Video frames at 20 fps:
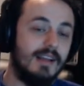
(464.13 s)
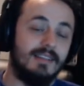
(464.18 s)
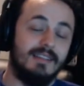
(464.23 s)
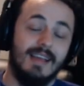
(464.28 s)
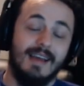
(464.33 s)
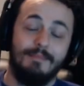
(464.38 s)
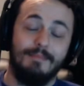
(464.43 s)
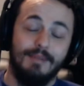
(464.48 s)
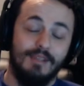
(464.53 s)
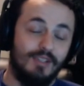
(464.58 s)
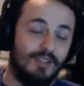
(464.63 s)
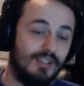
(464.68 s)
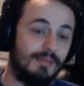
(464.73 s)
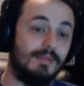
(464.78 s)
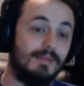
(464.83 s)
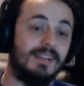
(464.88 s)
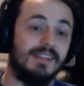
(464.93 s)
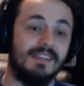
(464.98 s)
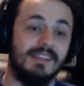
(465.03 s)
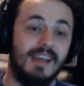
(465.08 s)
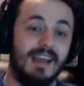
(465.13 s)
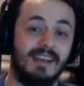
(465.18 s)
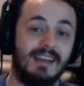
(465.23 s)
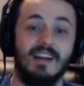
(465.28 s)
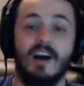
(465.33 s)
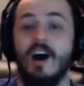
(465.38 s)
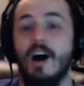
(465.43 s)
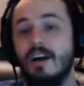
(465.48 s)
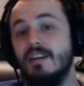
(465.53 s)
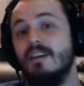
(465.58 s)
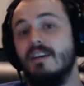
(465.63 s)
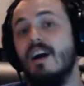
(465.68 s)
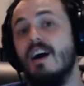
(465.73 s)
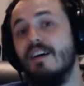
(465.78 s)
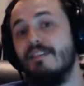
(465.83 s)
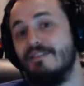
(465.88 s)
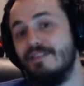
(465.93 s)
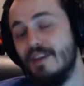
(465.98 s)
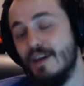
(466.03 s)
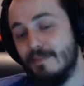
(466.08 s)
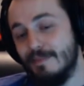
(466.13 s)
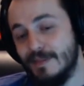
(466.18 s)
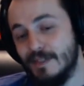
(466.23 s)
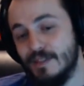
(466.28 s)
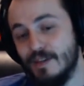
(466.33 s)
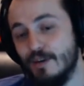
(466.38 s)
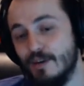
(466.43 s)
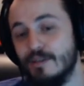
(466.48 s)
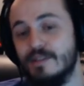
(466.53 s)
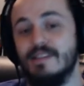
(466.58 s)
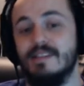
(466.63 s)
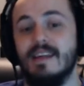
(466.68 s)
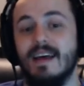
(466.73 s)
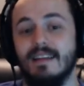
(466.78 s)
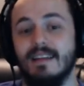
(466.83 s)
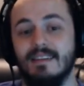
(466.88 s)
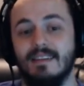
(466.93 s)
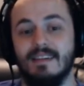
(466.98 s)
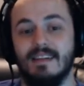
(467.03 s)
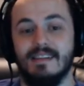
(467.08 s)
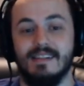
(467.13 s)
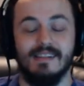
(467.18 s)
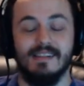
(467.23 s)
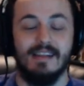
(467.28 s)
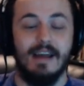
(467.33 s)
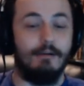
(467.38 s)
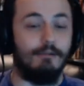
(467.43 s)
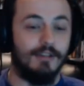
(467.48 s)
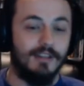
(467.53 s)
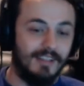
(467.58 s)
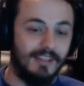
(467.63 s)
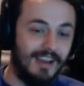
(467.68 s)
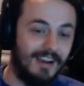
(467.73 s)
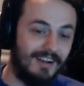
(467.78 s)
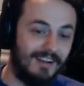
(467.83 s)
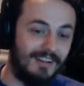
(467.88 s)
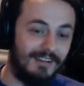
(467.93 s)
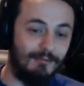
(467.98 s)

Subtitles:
Temp has just been saying on and off the episodes that this is not what this